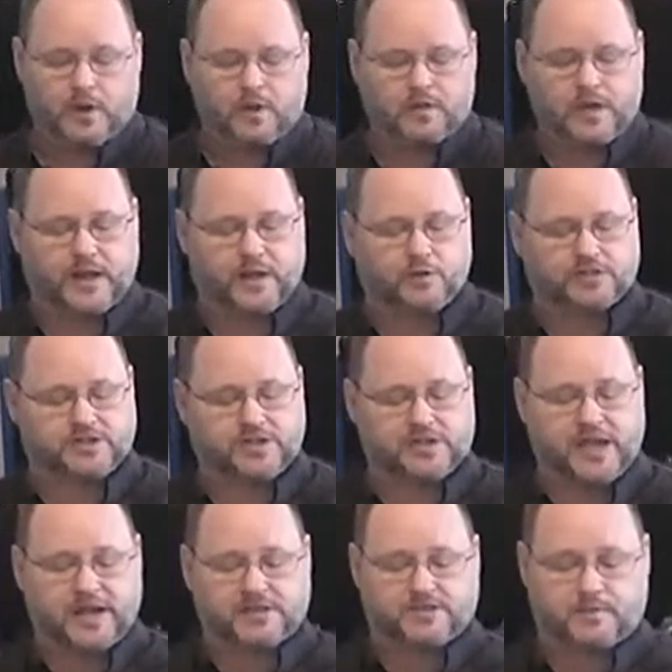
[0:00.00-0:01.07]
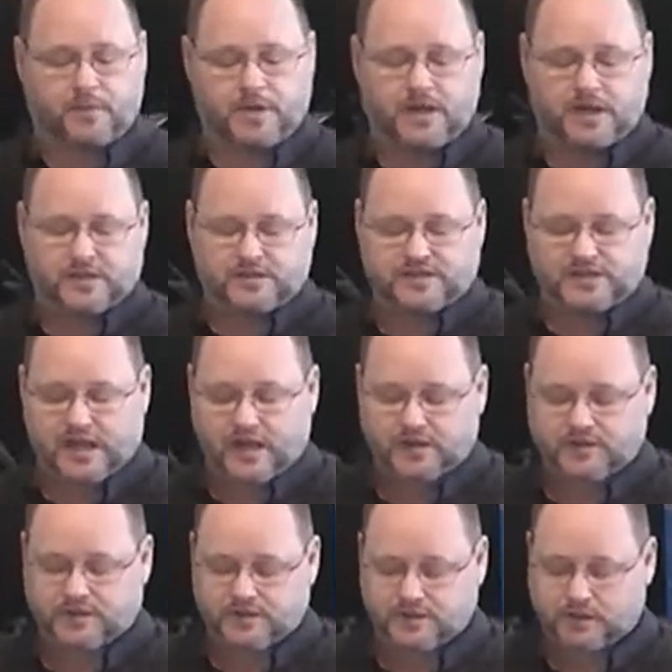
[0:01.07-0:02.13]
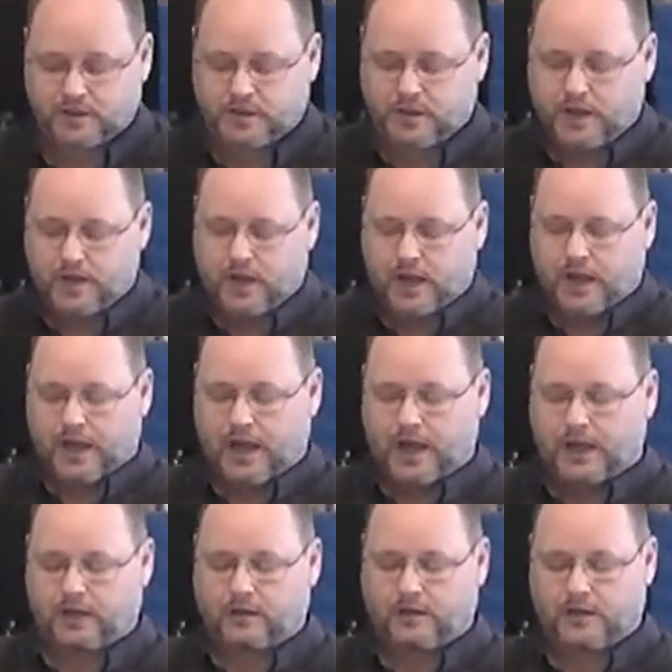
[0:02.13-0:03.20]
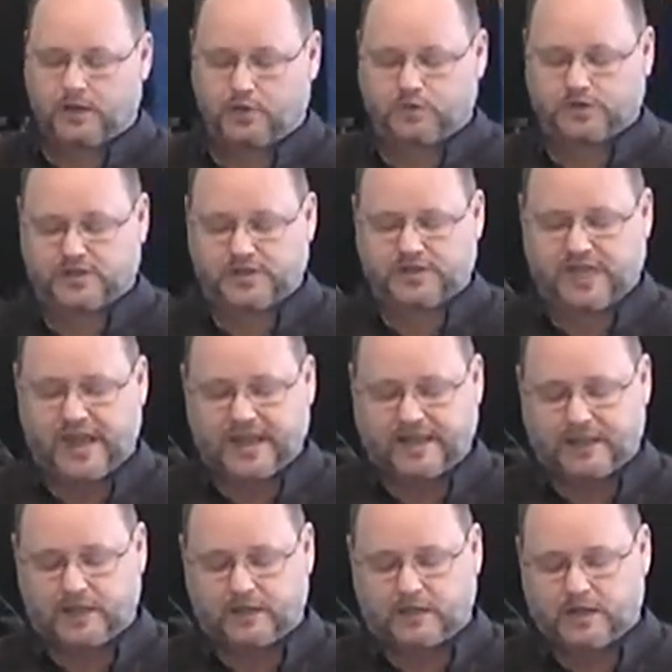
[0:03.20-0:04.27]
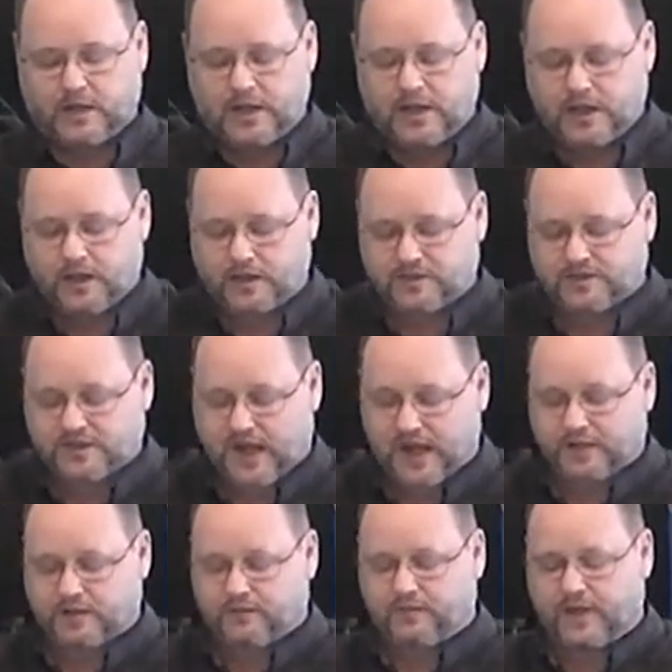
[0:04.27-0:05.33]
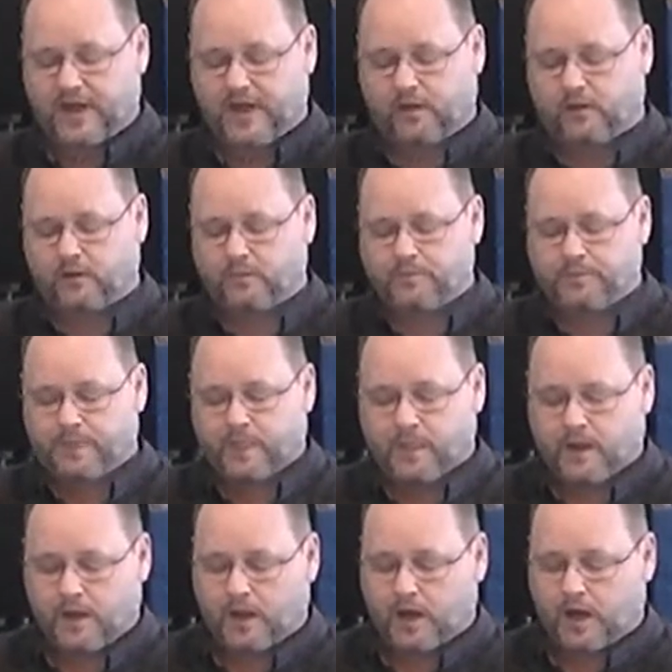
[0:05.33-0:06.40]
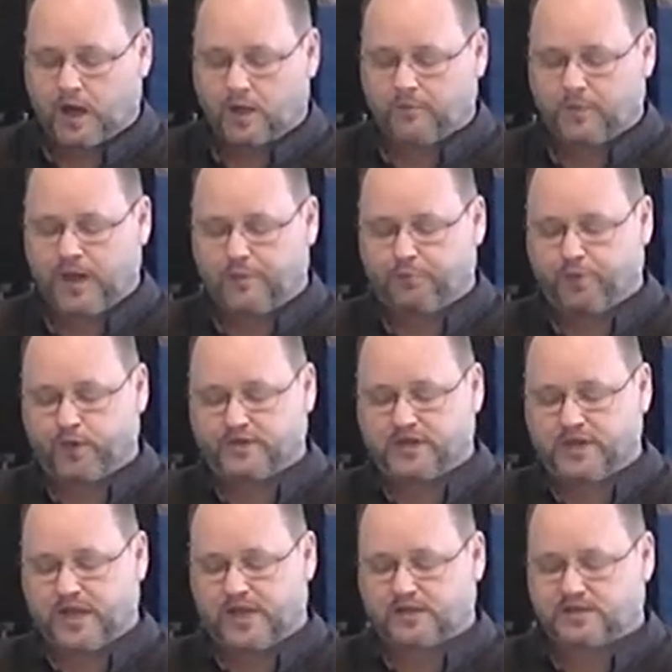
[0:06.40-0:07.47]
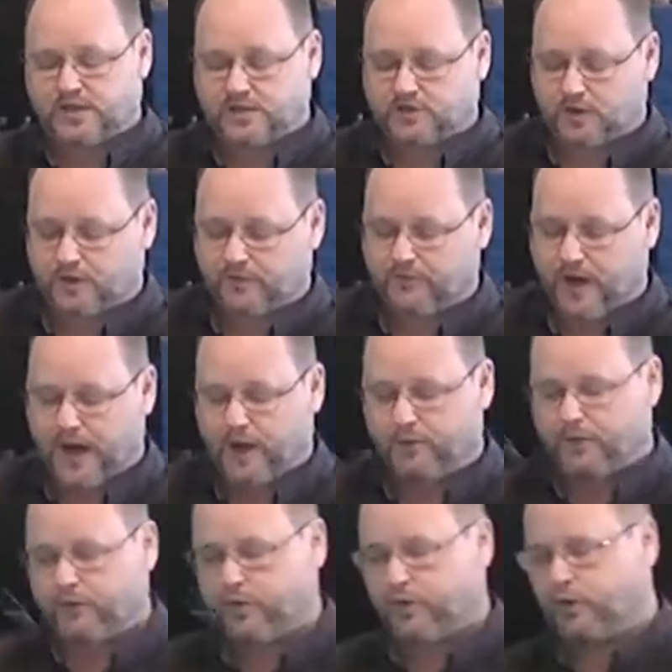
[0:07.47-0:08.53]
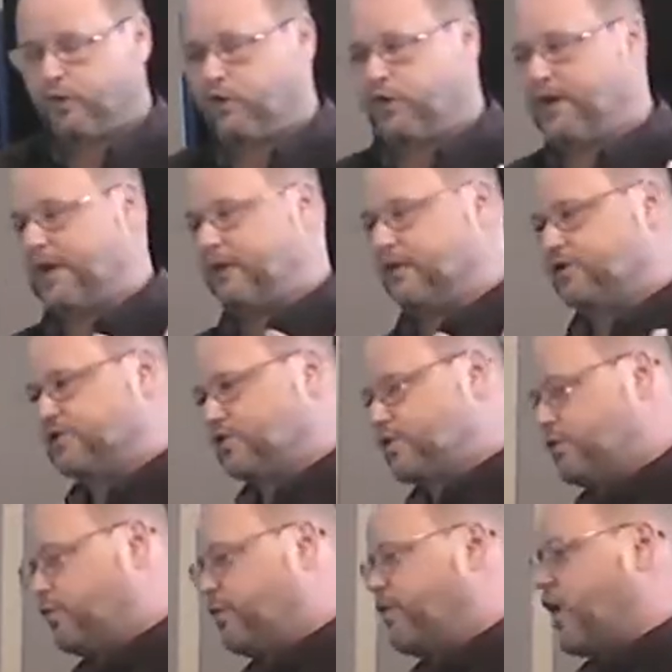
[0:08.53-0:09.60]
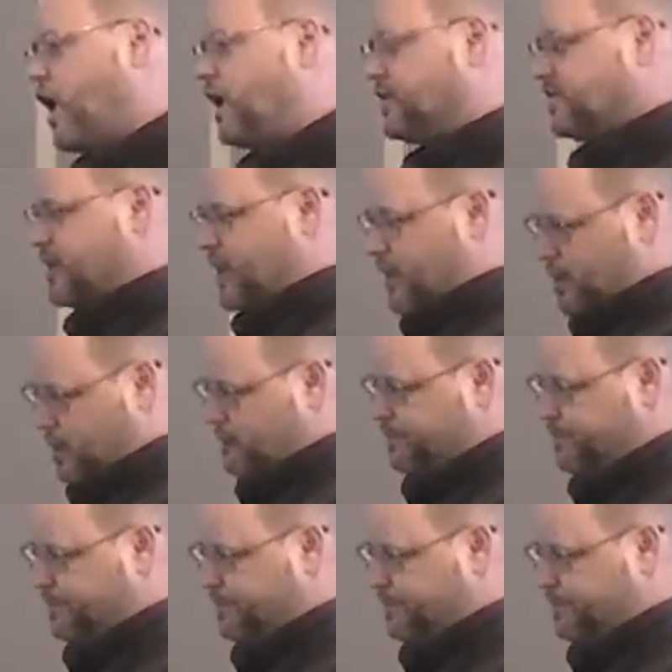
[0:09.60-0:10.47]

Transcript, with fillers: Then he was to take some incense and he was to take it inside the veil um, and put the incense on the fire before the Lord. Now there's two thoughts here.